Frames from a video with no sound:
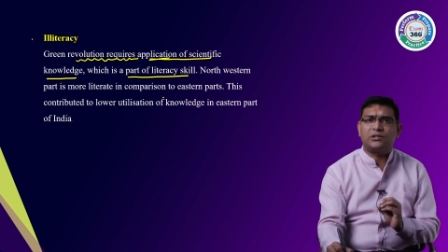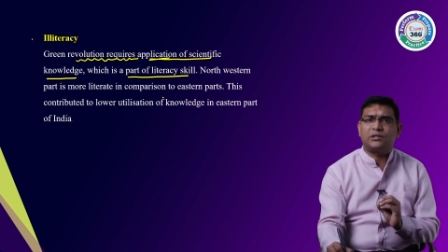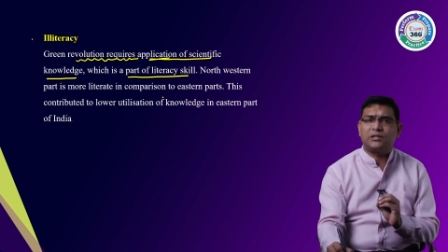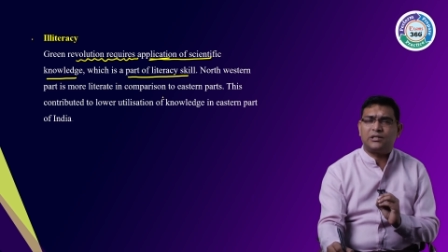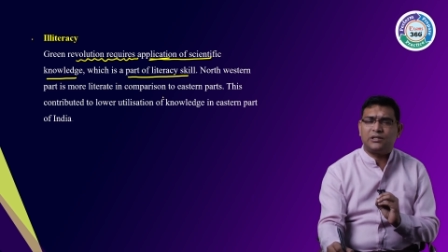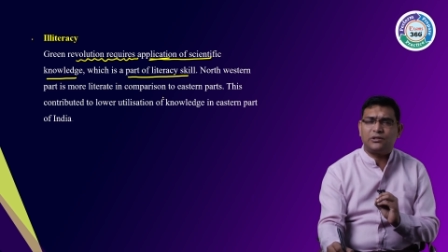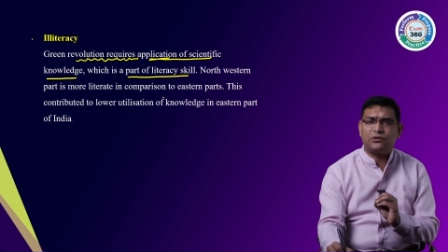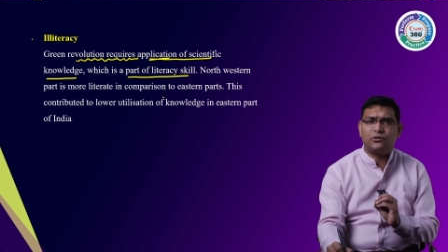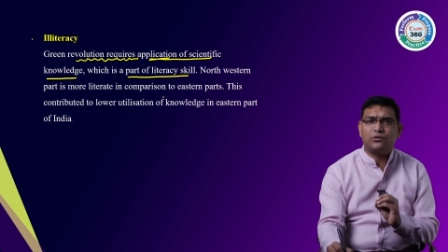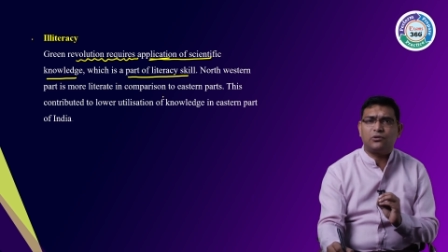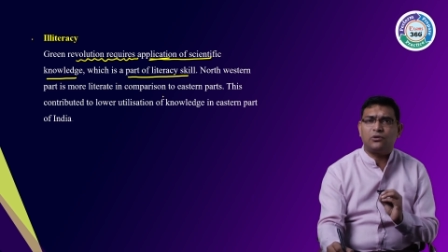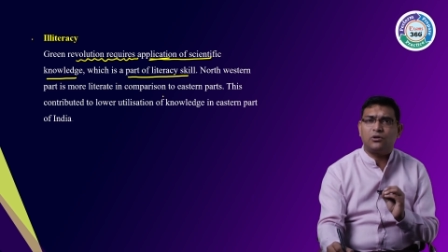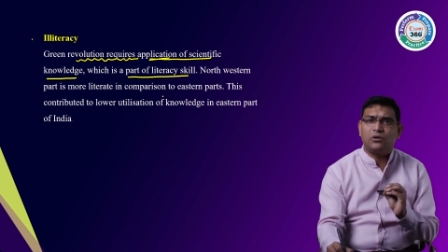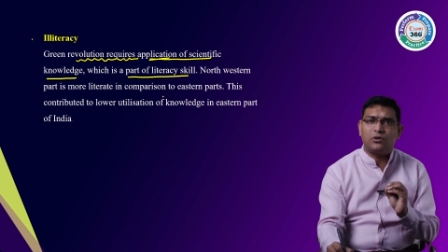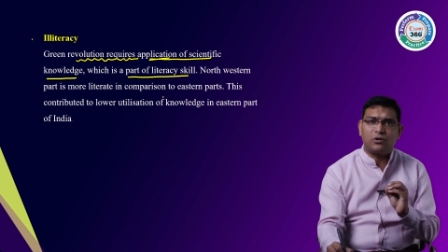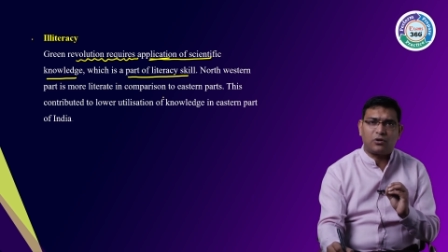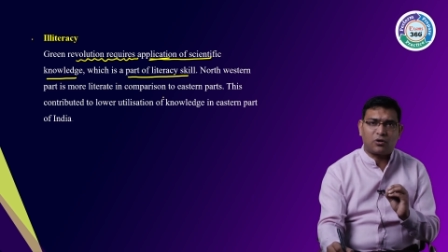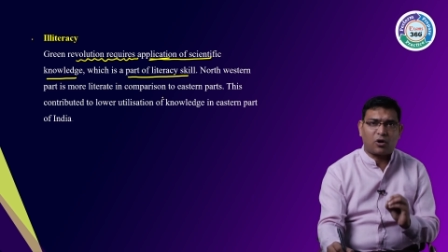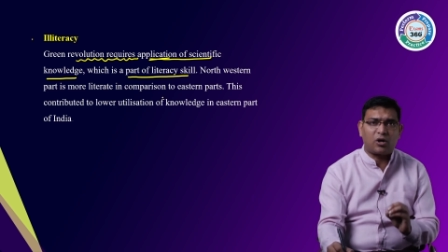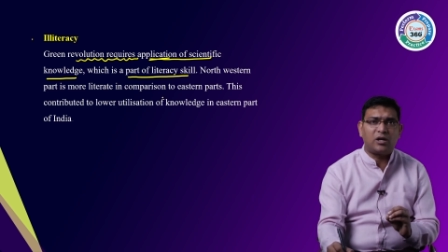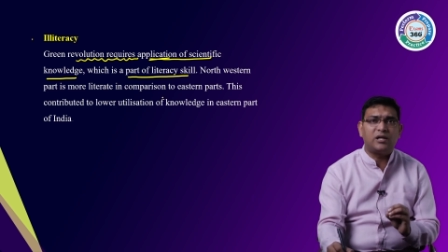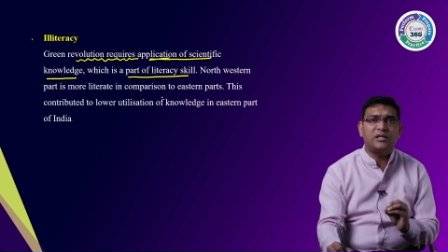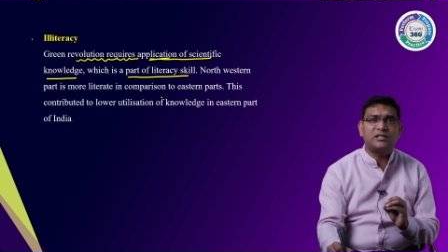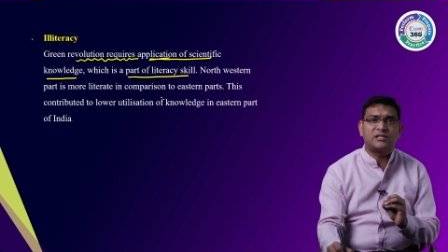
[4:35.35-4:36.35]
into
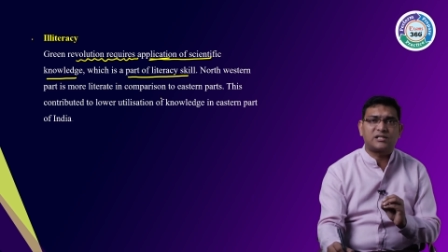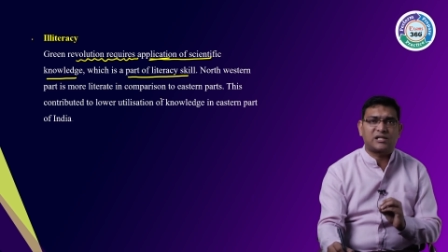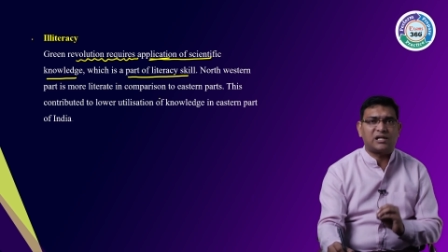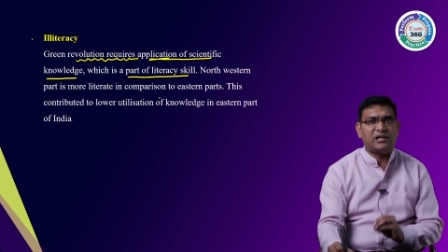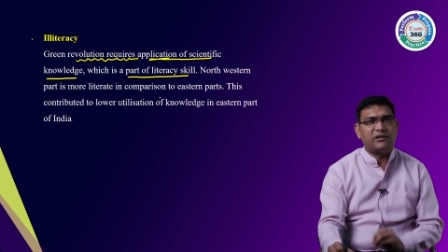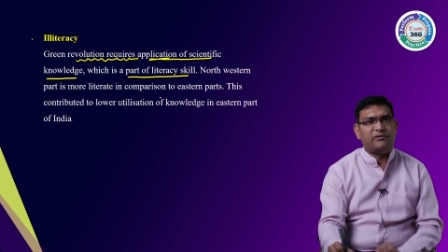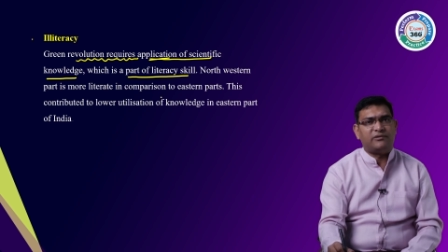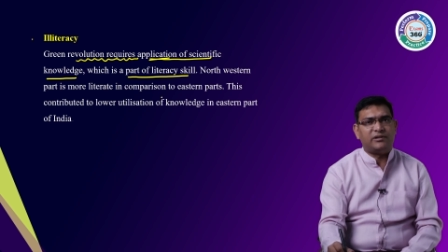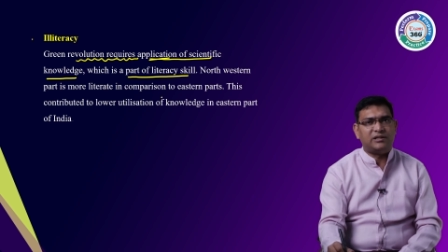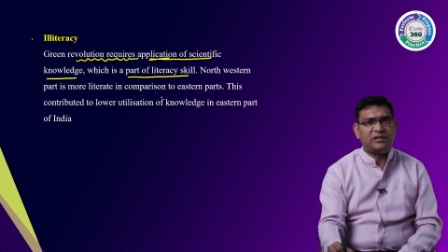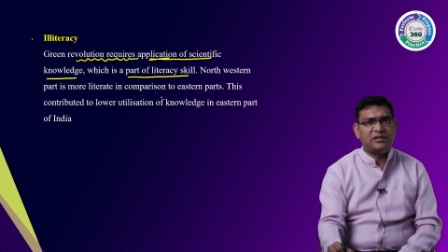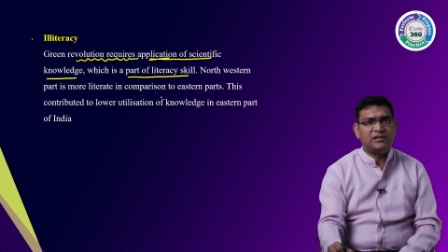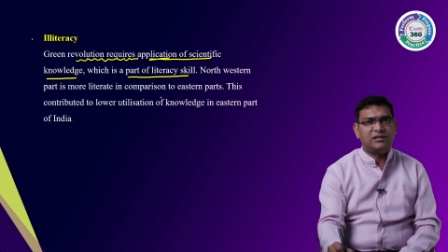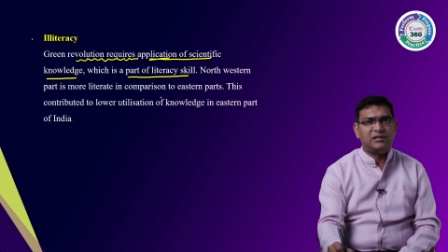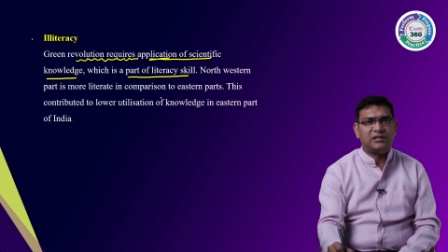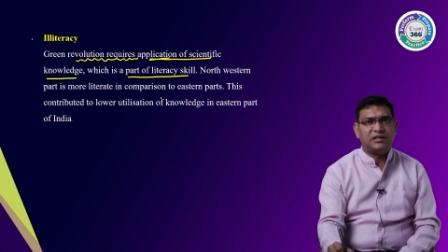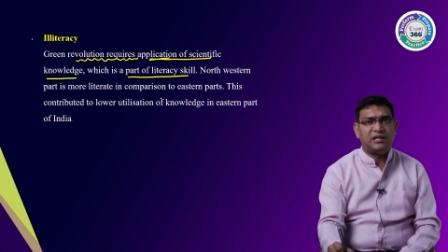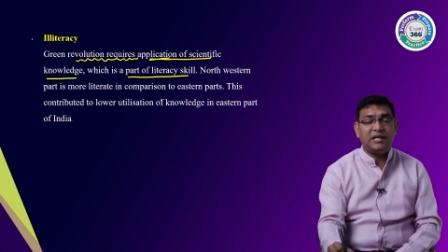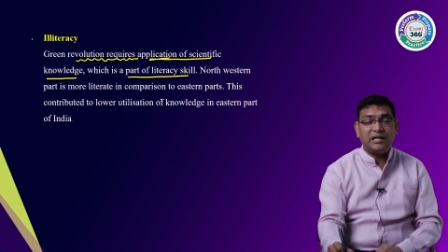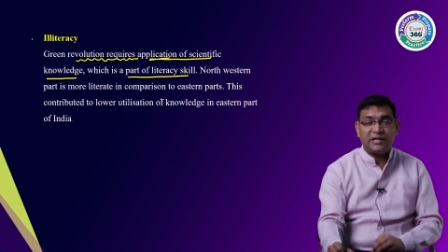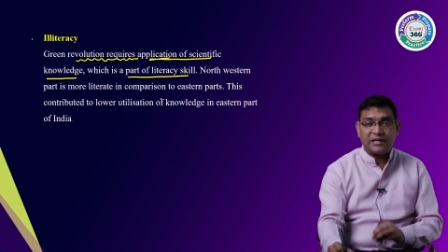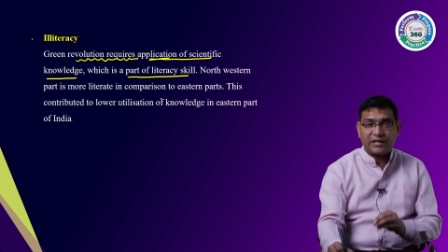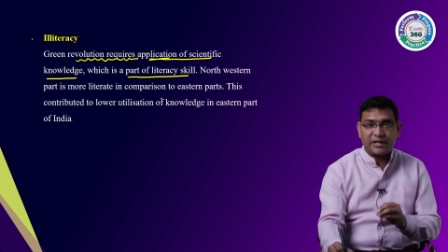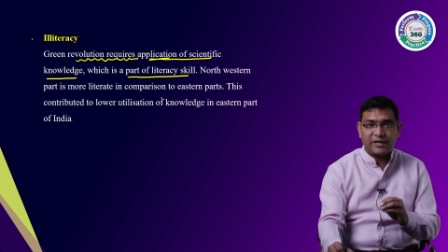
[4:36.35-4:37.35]
knowledge kavali,
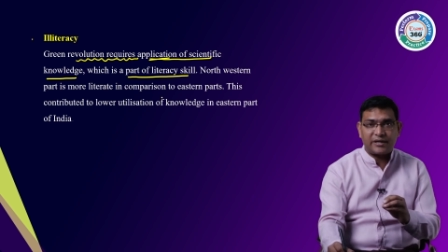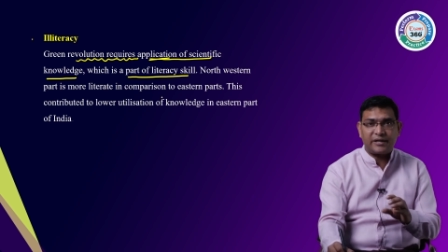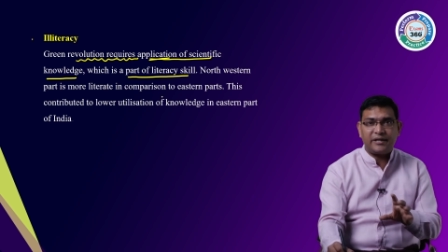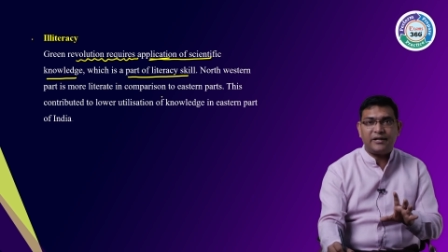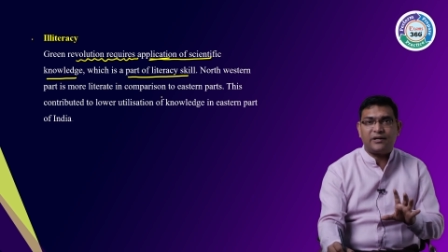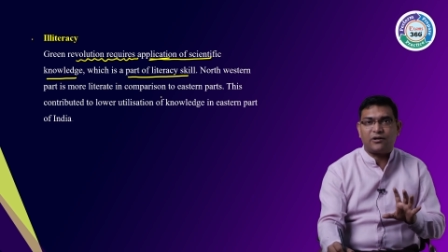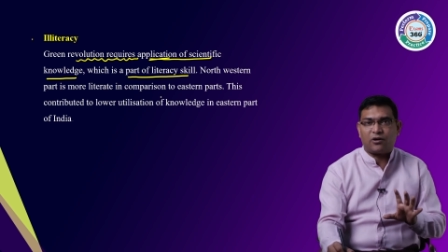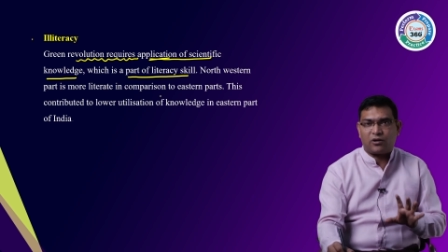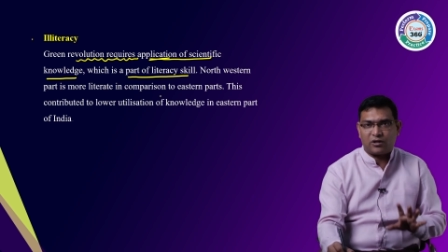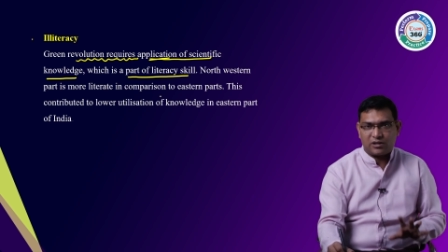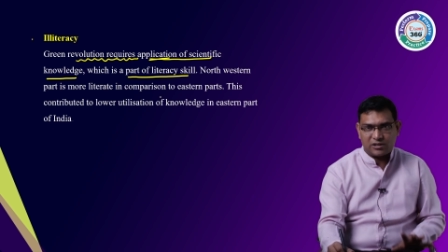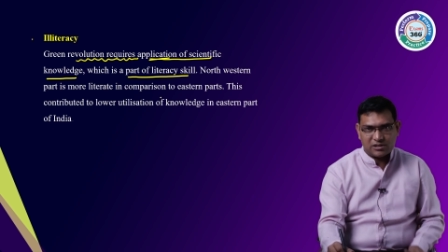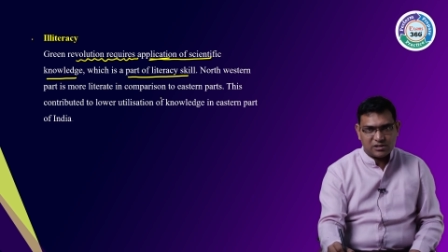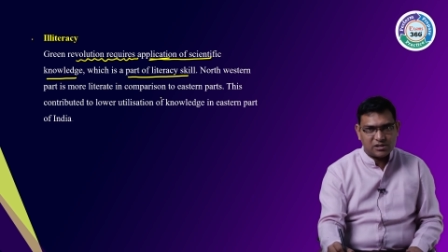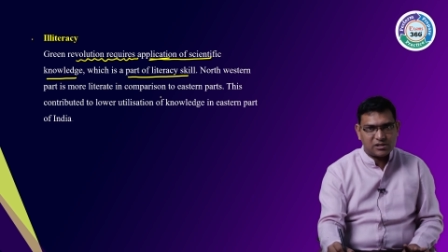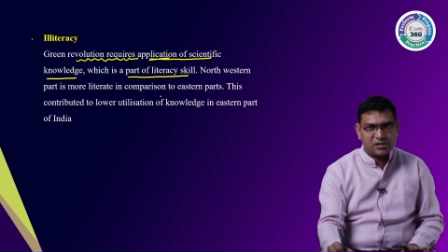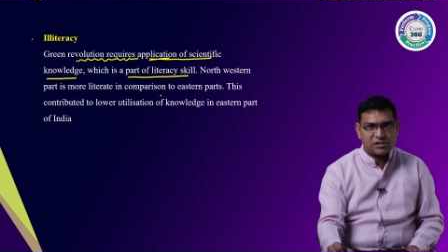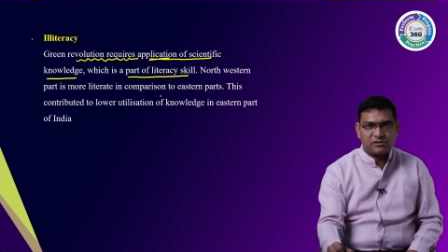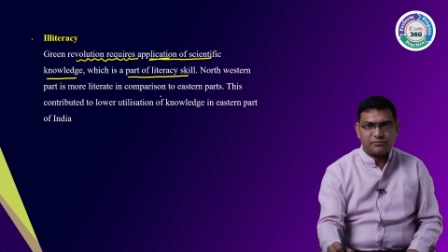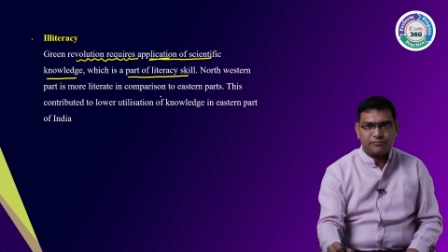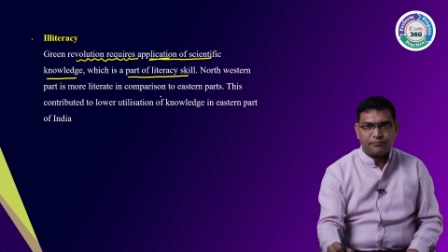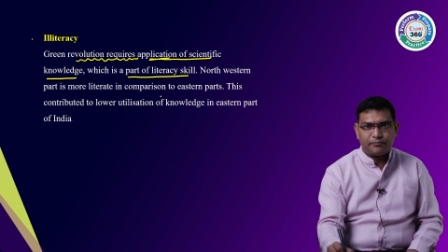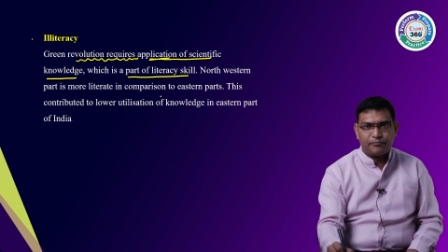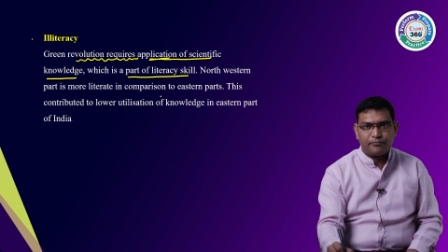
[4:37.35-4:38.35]
literary
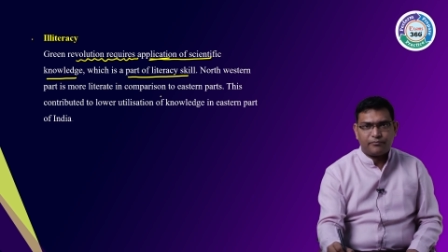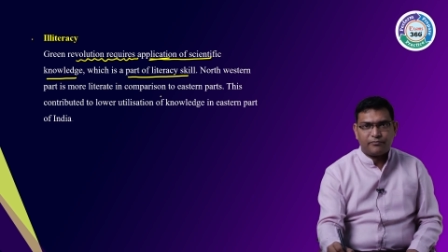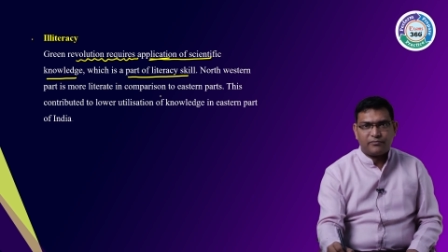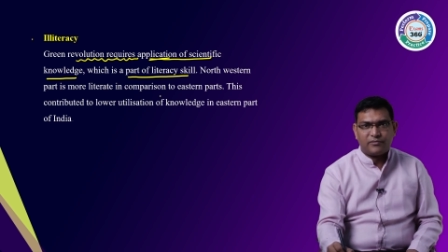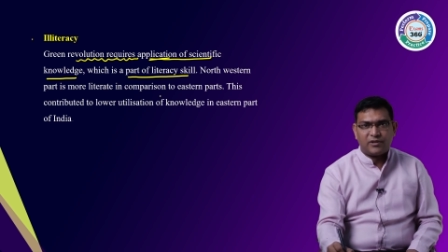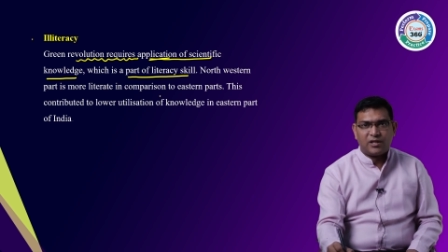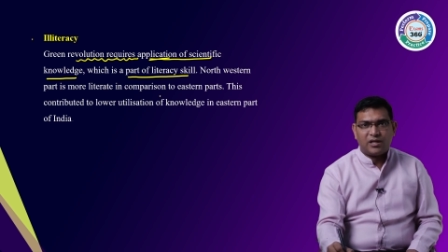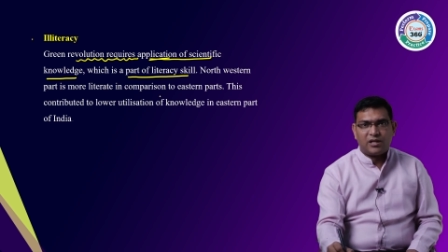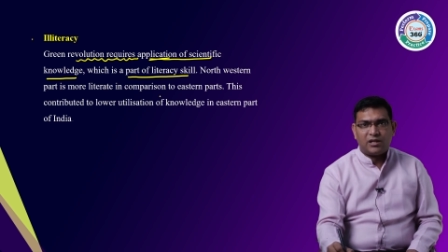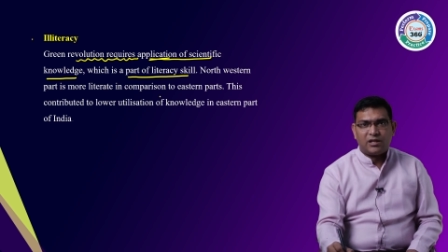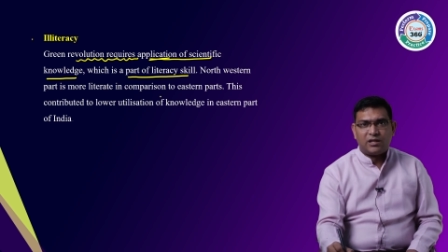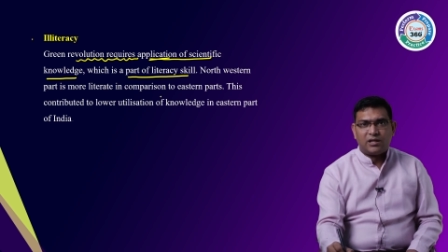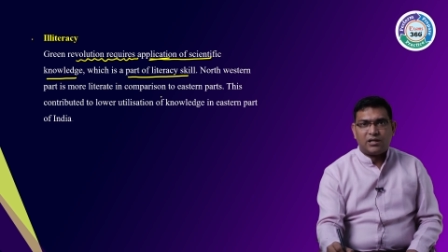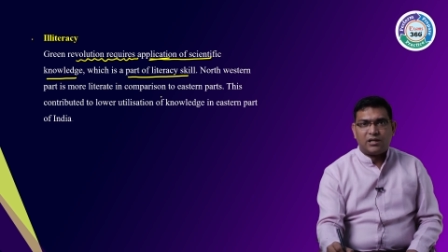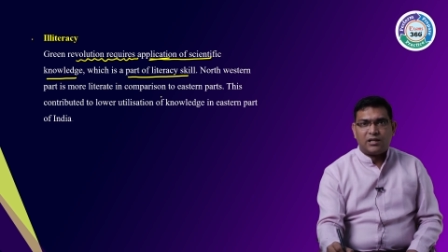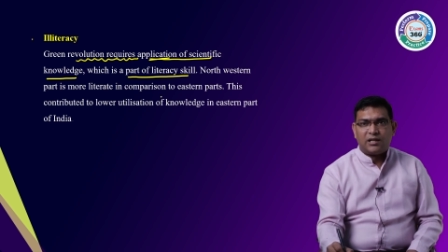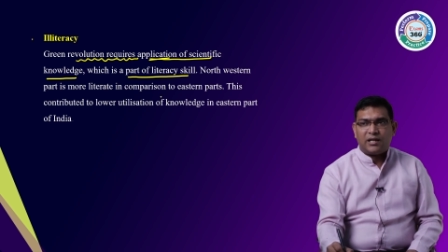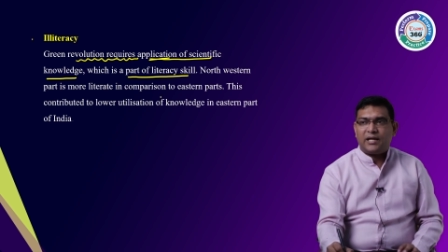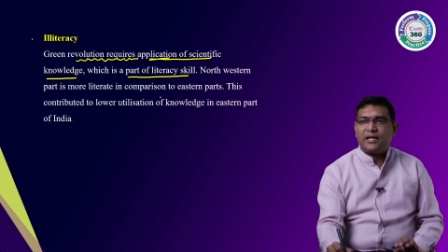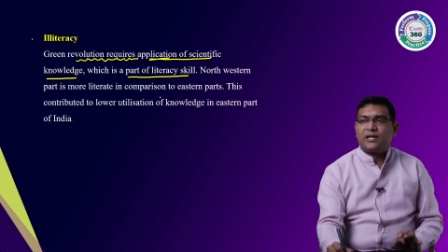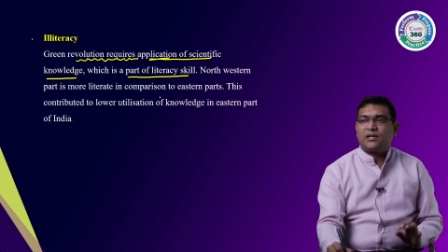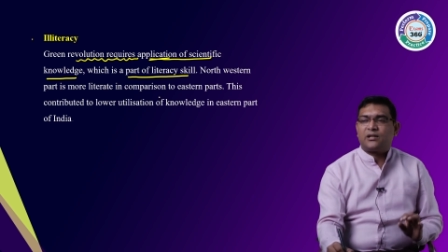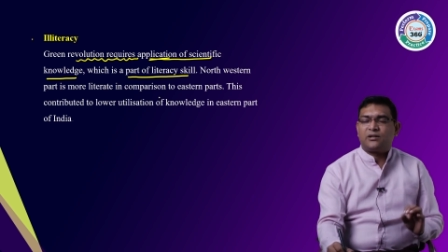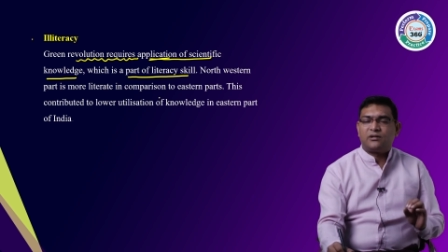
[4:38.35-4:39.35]
knowledge.
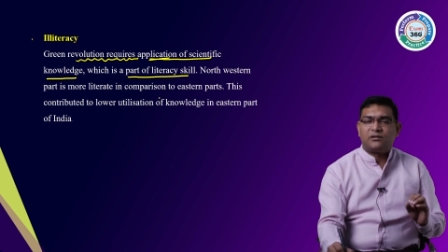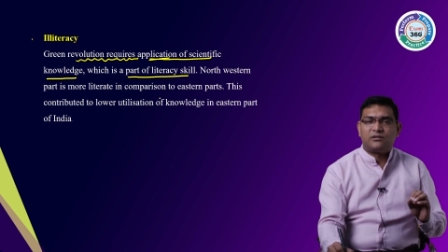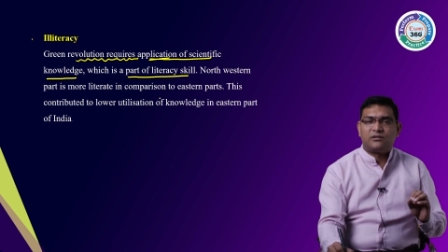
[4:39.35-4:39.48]
Like,